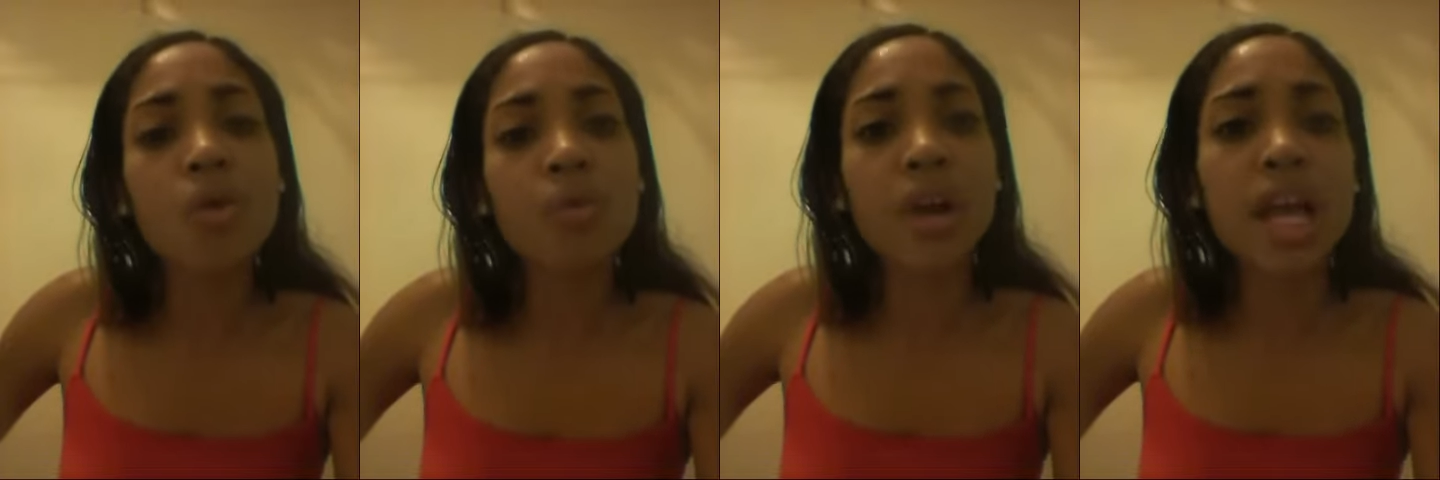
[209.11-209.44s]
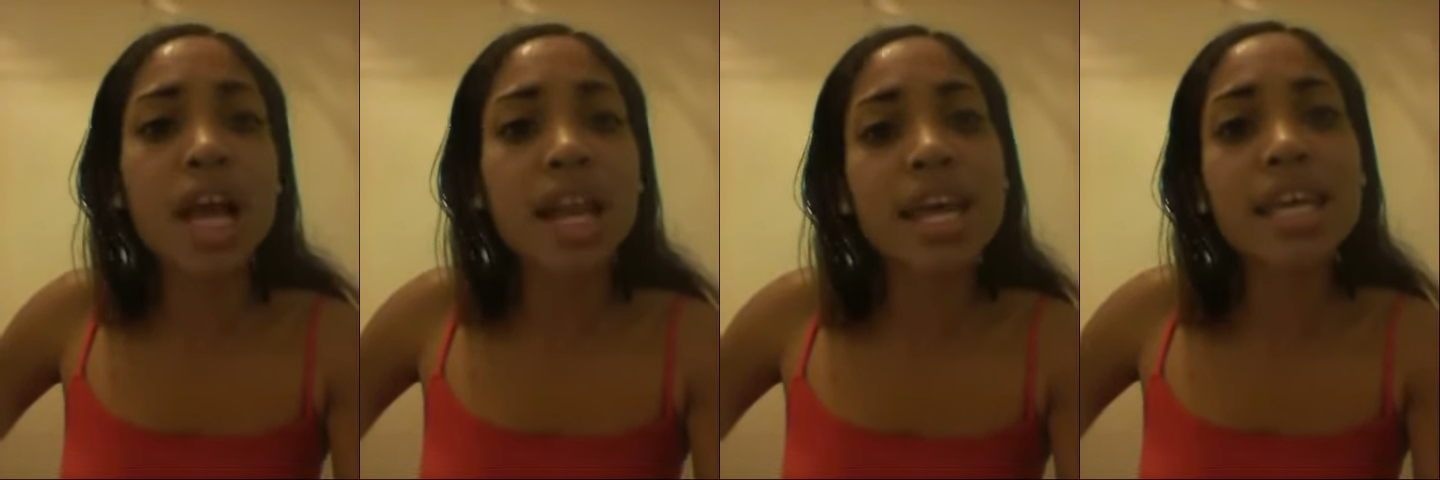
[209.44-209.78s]

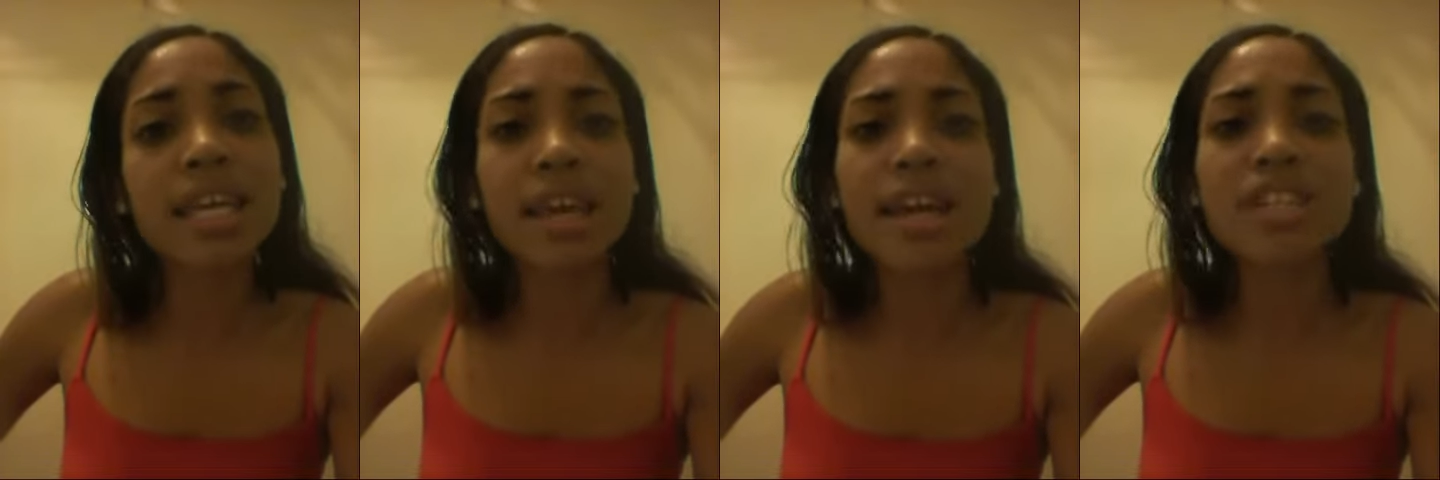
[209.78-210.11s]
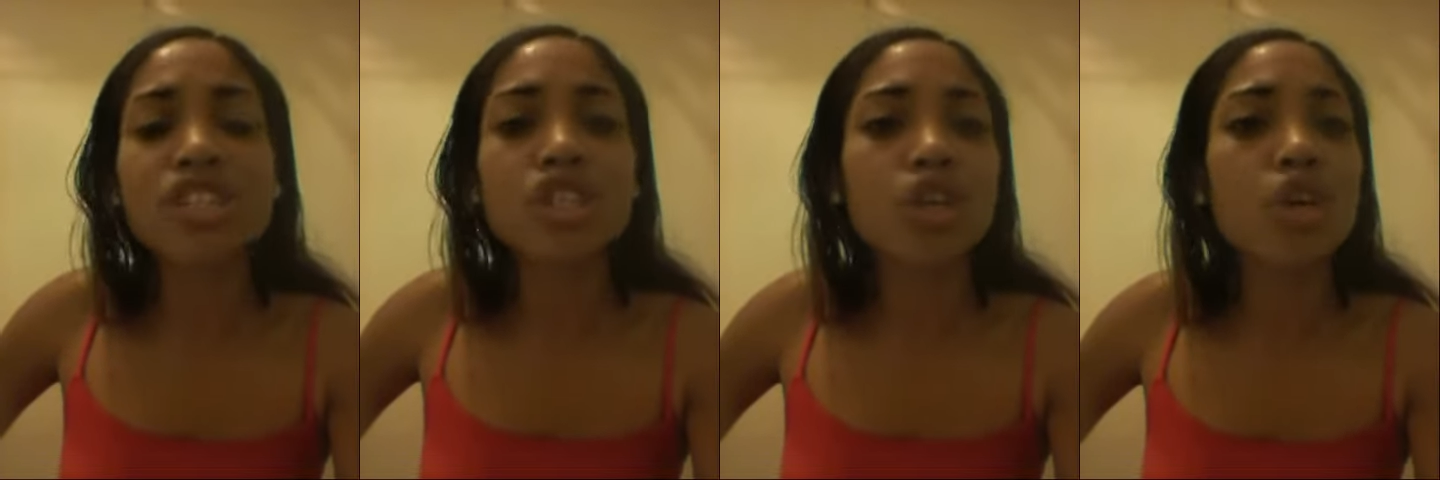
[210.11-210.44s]
Really
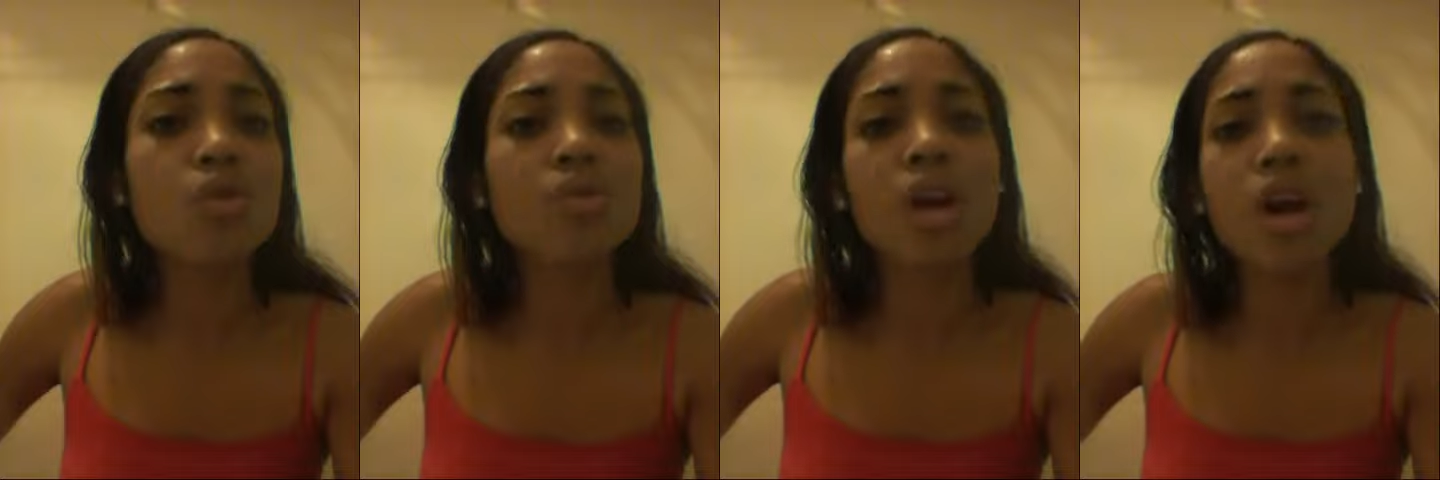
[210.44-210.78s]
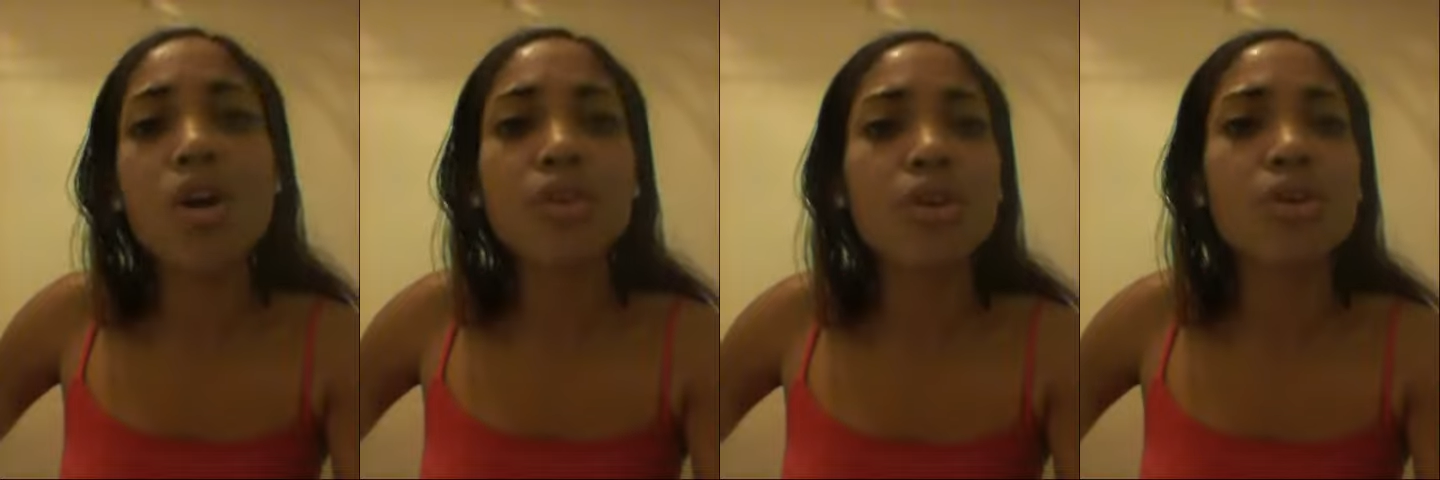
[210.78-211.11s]
get to
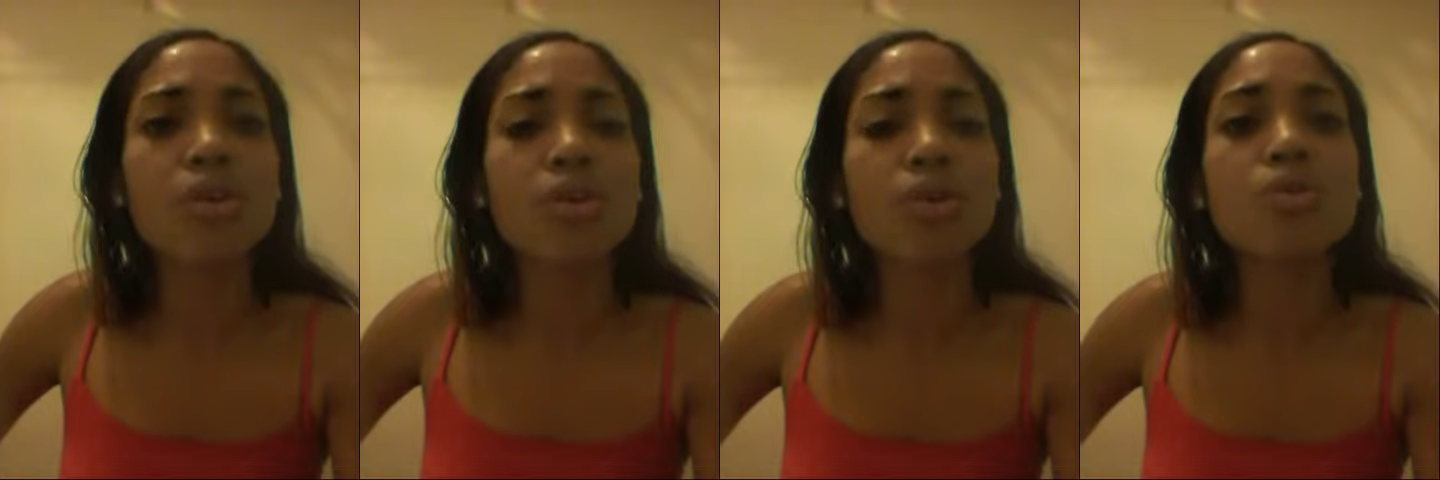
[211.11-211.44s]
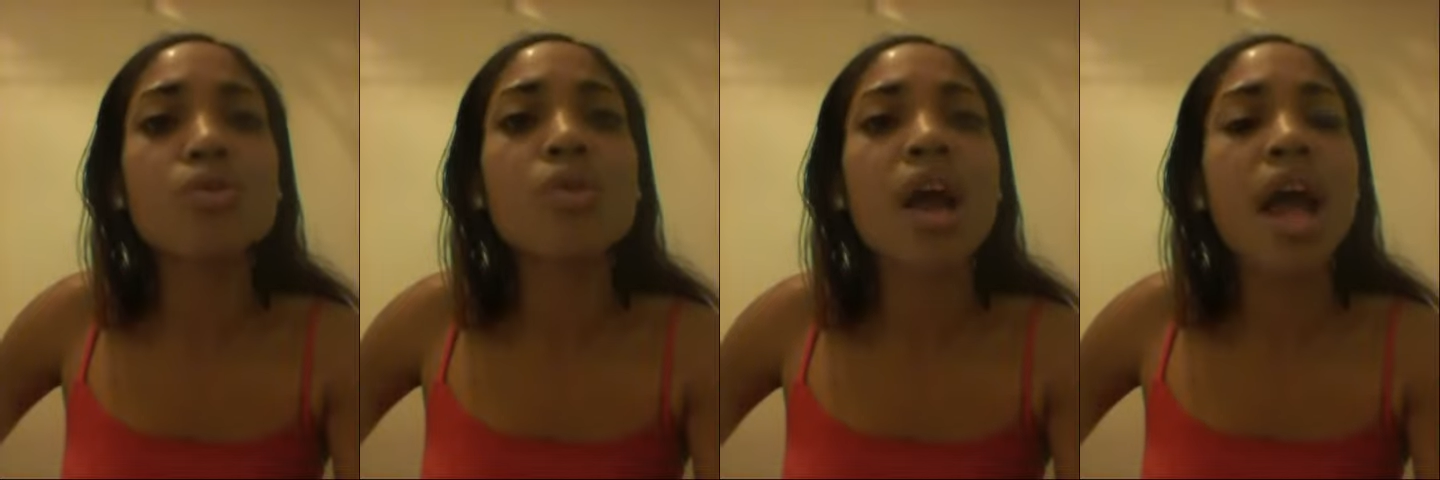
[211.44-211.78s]
know
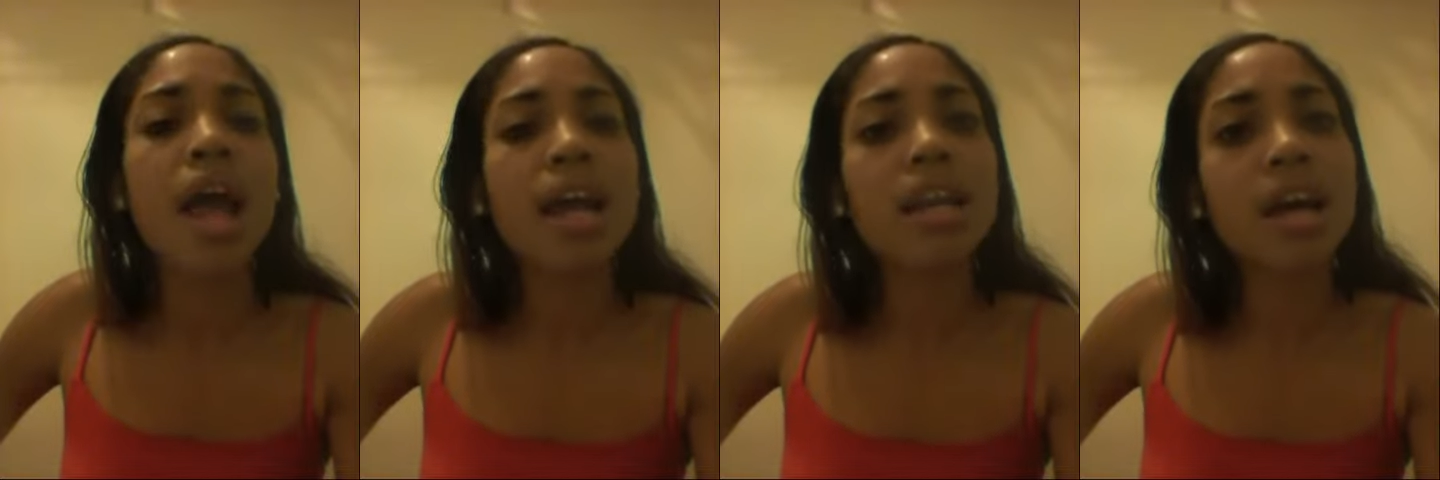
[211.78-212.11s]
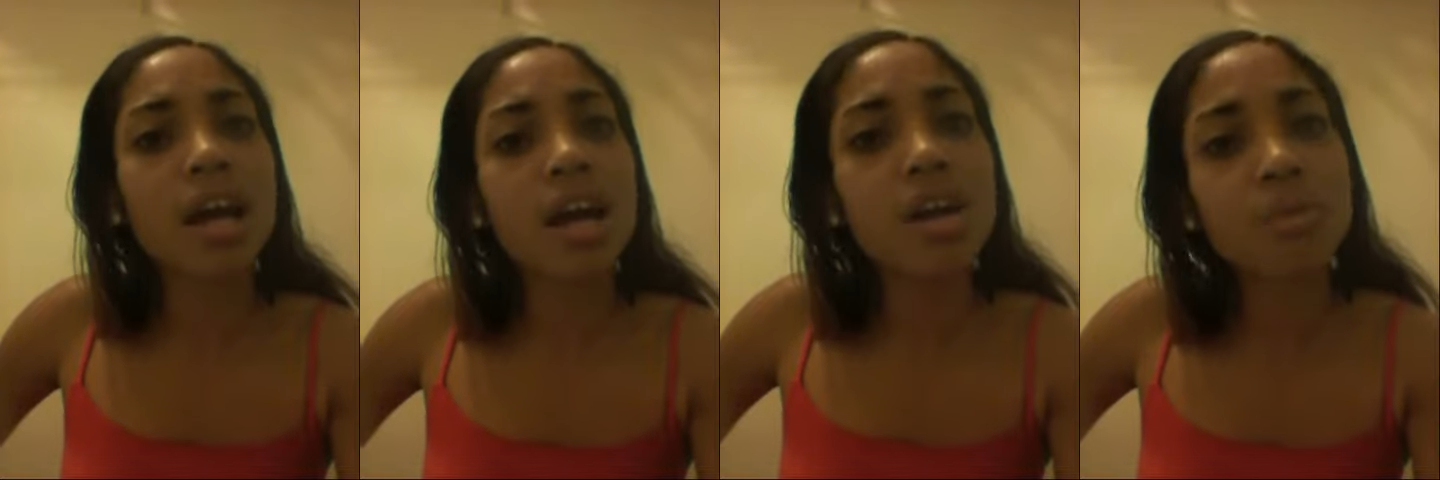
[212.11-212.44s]
you and
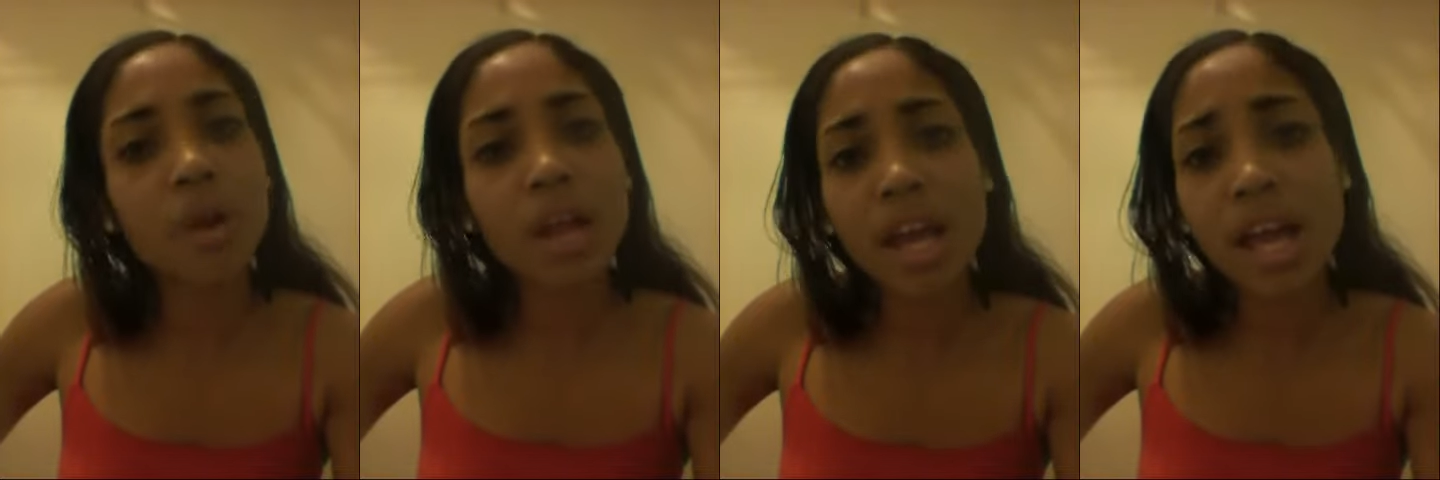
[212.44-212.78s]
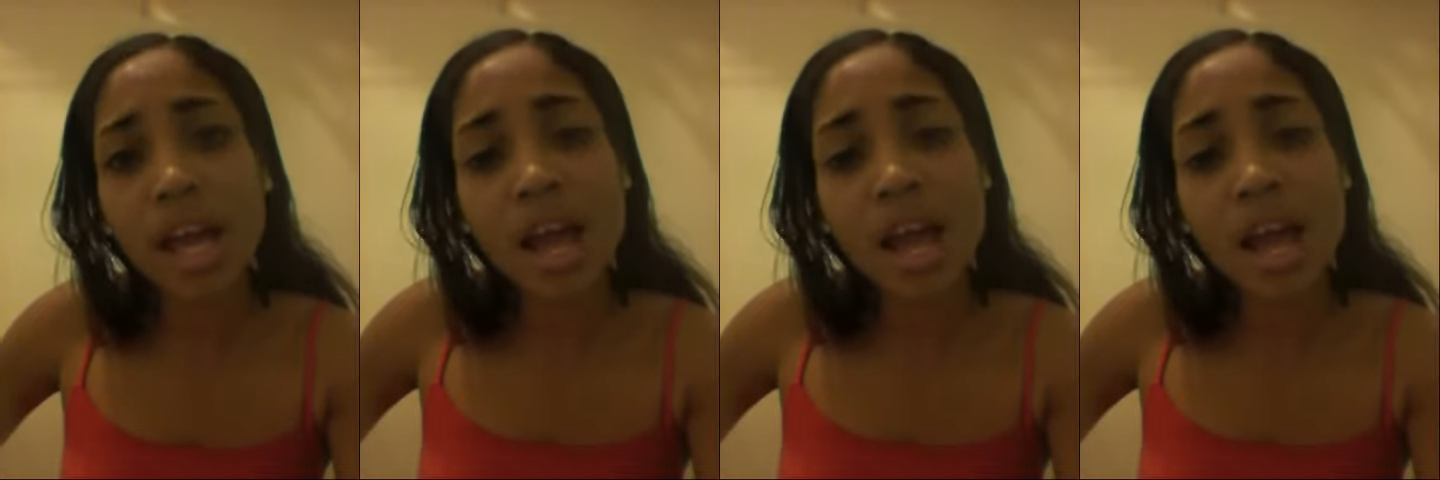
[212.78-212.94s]
unreal.